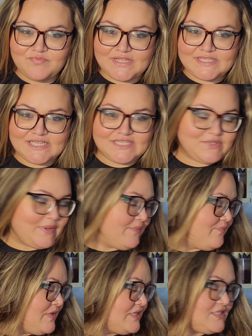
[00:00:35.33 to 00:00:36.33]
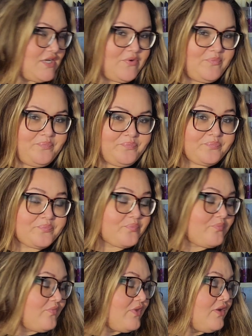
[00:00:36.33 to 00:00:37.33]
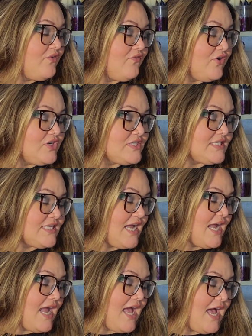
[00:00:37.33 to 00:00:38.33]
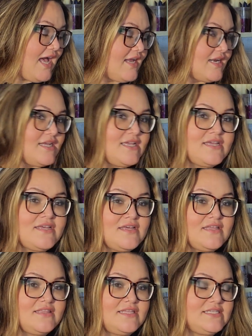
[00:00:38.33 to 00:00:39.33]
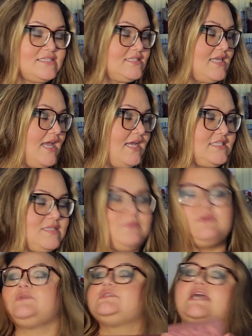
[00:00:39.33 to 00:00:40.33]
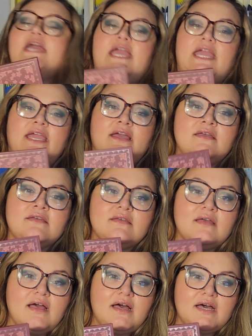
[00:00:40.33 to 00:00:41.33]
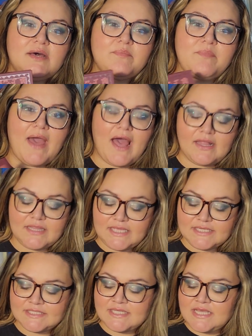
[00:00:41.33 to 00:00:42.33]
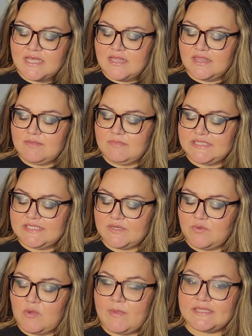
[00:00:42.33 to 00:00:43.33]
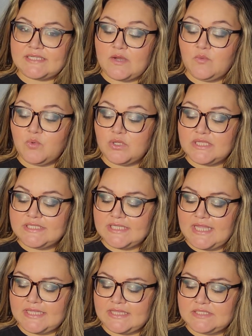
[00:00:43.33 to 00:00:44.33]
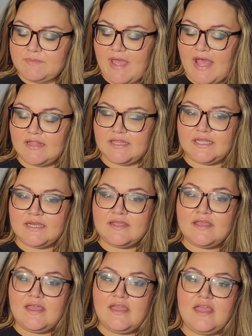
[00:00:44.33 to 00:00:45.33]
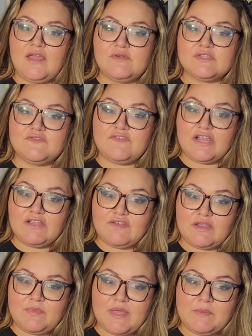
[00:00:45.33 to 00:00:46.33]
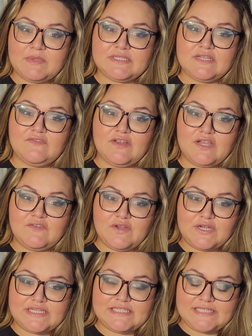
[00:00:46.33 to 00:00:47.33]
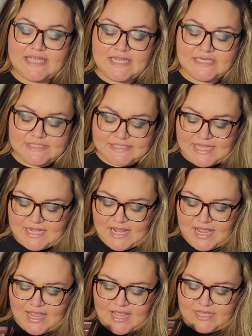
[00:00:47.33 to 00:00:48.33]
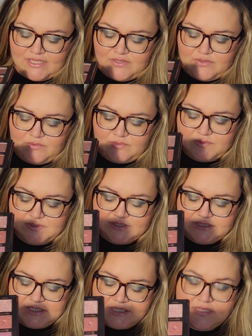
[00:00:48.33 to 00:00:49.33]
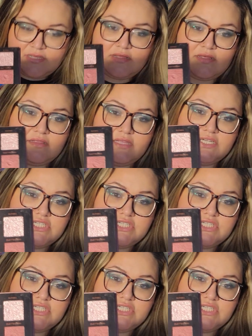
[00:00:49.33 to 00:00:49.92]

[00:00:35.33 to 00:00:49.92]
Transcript: Let's get to it. So firstly, I had this Ace Beauté palette, the Mystic Romance. I really did like this palette. It was very, very pigmented, very, very dense, and I used the